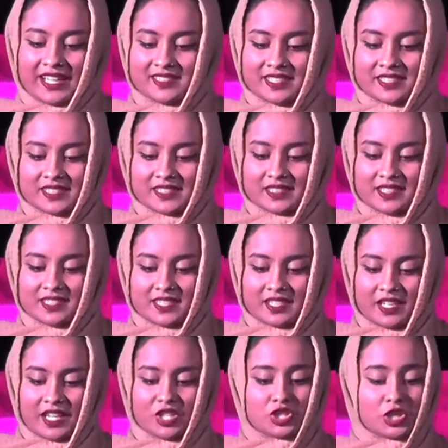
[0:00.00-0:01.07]
I didn't
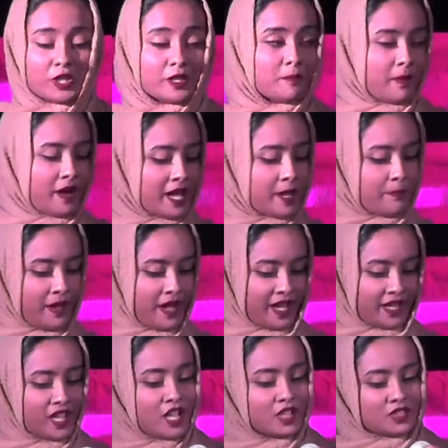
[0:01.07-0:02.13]
listen and turned my
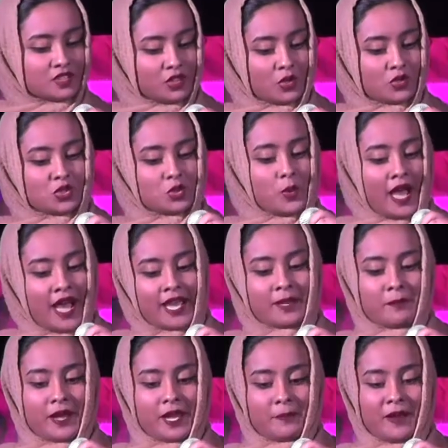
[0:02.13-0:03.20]
back to those who
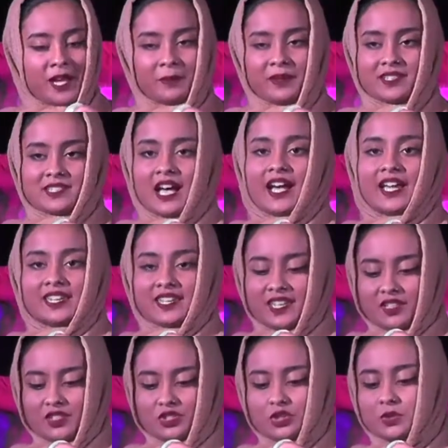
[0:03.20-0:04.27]
had my back, because I I
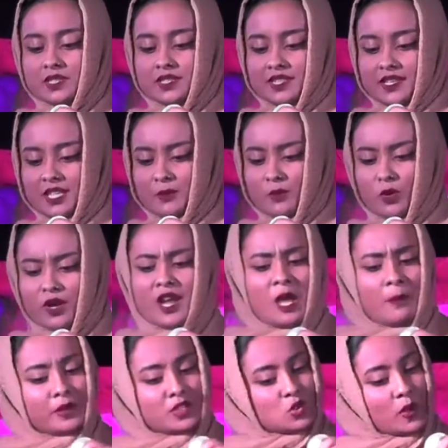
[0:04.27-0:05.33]
can't do this anymore.
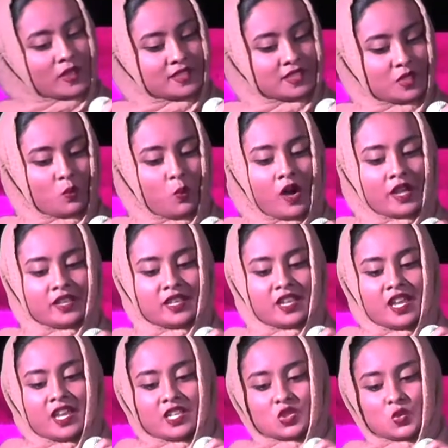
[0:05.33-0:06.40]
But
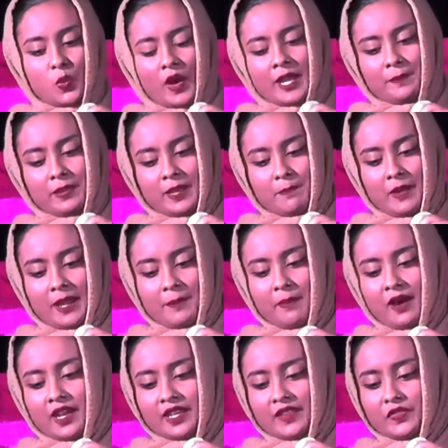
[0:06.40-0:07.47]
21 is right in my
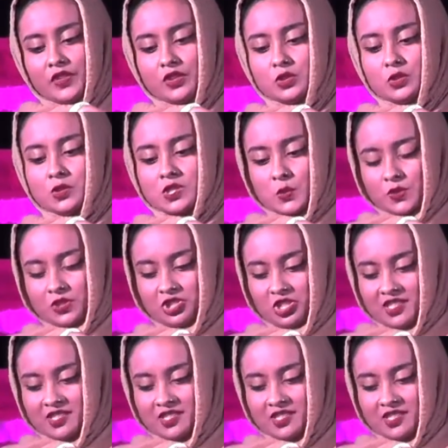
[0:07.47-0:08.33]
mind. The noose was